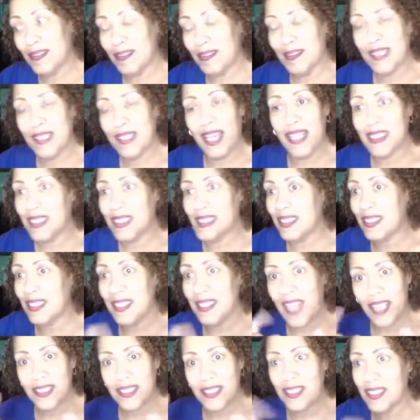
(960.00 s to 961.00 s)
that's
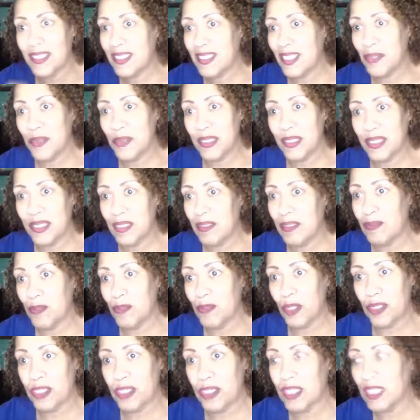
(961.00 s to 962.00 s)
the thing with the
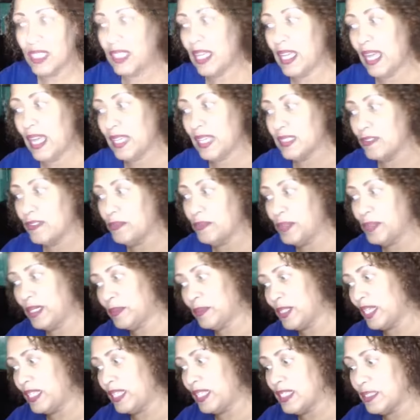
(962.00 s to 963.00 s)
Royal Jelly Active
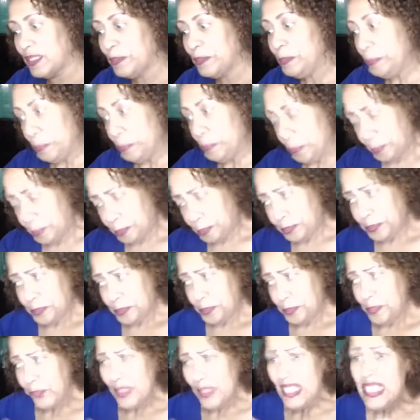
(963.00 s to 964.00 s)
Peptides,
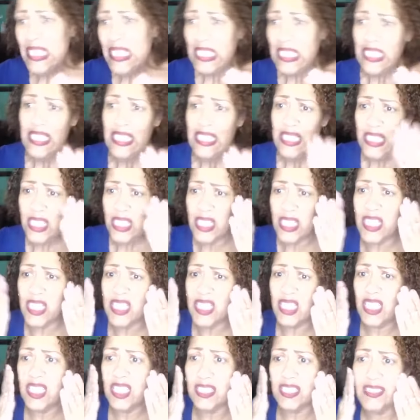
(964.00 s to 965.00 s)
is that it's
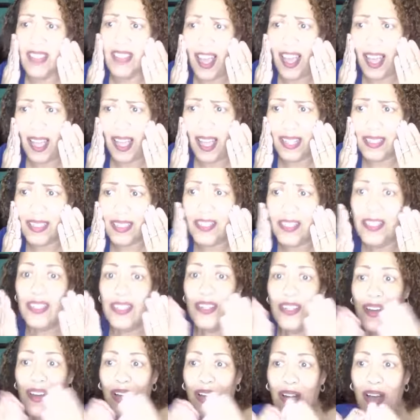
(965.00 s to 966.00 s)
just not
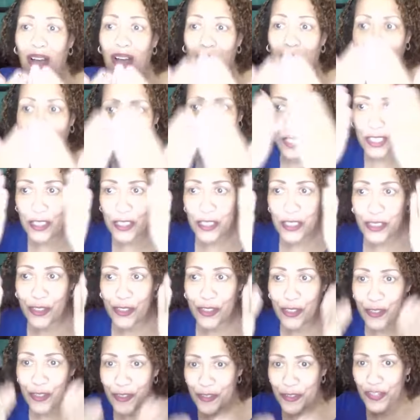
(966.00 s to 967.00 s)
on the
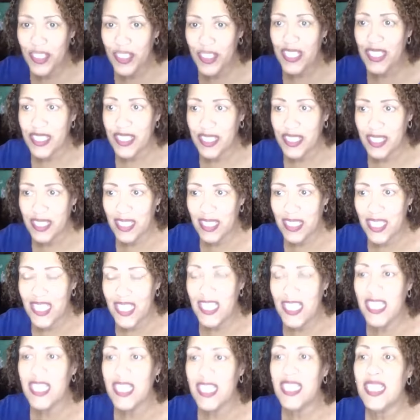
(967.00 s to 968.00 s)
surface.
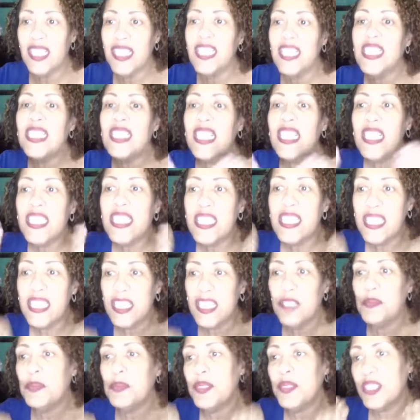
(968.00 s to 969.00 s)
It is a
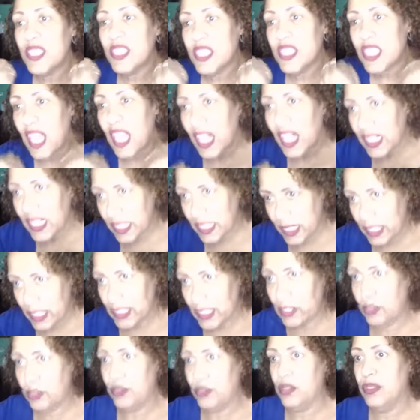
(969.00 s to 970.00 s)
deep
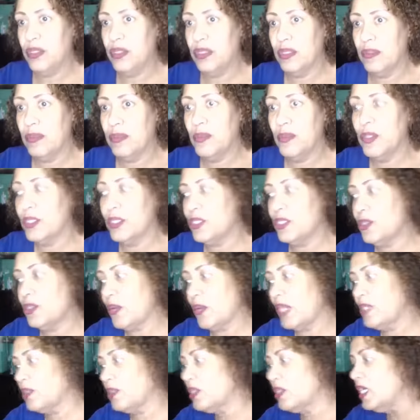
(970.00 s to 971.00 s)
cellular
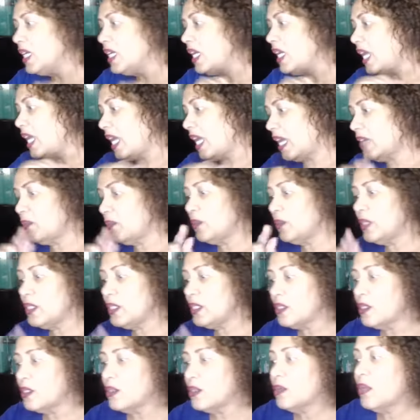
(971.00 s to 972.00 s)
moisturizer. And we
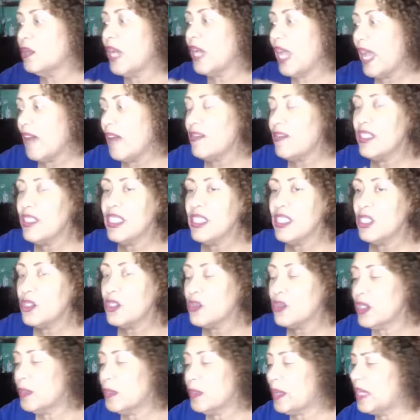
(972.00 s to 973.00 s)
do have it in the
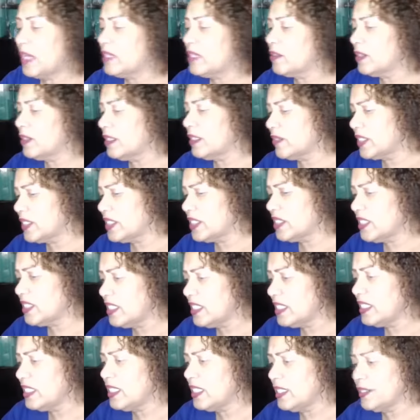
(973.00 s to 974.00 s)
cream. I don't have it
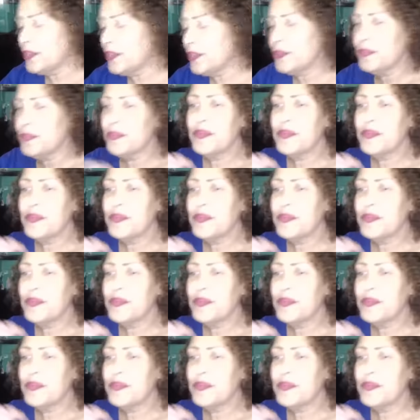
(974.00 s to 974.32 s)
sitting here.